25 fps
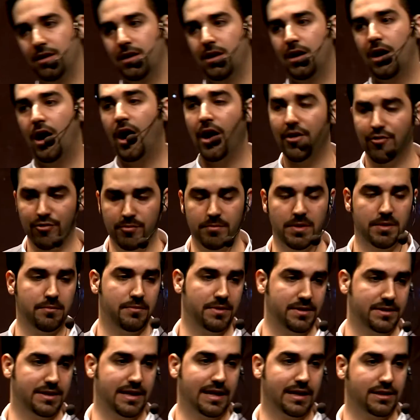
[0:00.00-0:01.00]
I remember
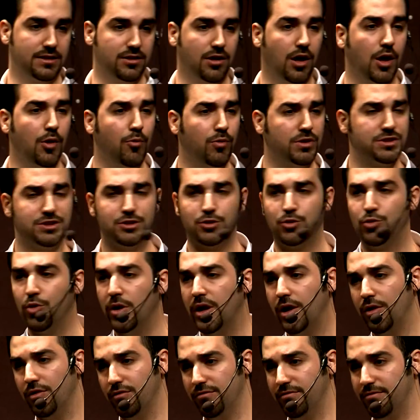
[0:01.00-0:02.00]
that. I was
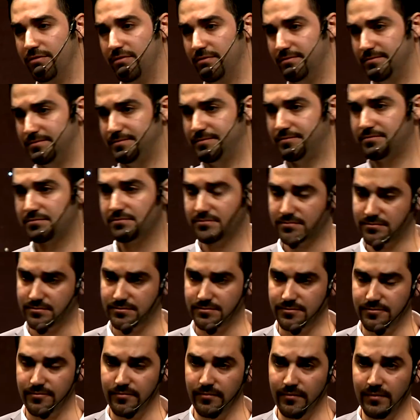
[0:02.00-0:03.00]
12.
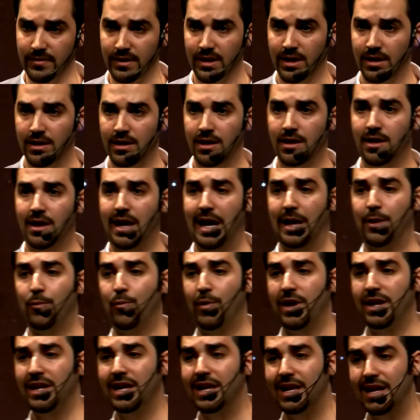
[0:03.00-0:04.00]
And
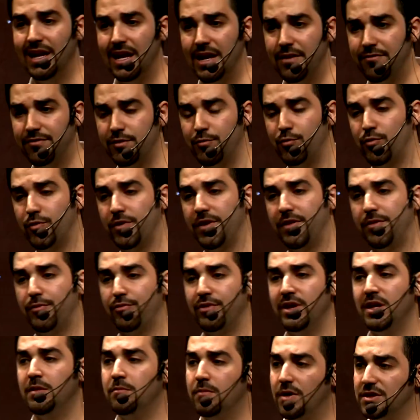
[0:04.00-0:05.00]
when he left for a
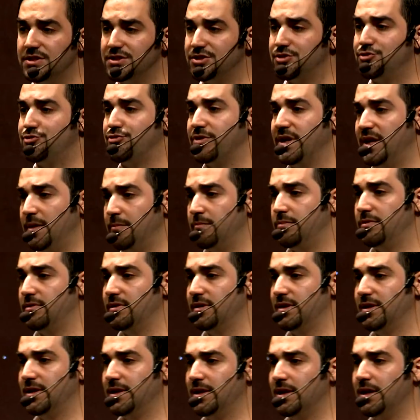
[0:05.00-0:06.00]
3-month trip,
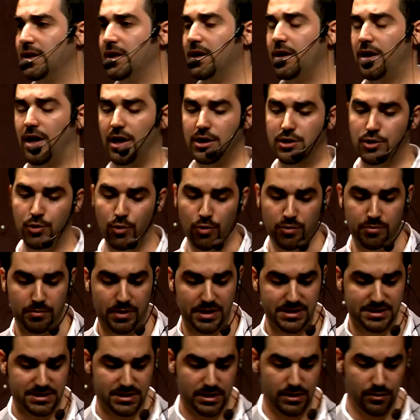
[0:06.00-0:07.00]
I told
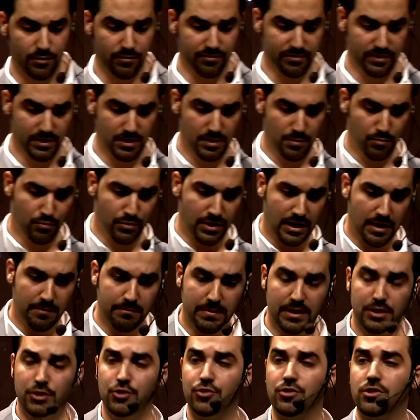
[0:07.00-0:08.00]
myself,
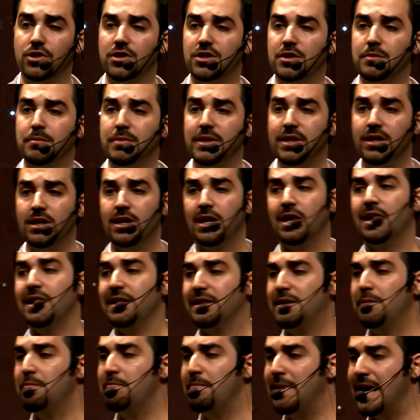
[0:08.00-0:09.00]
Muhammad, you're going to be the
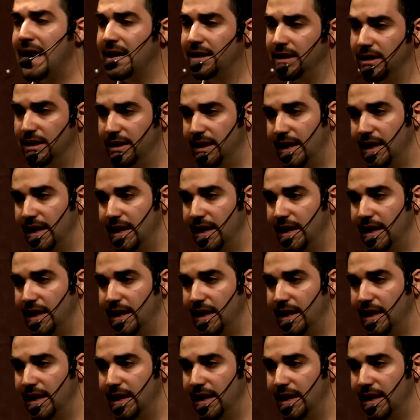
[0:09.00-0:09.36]
man in the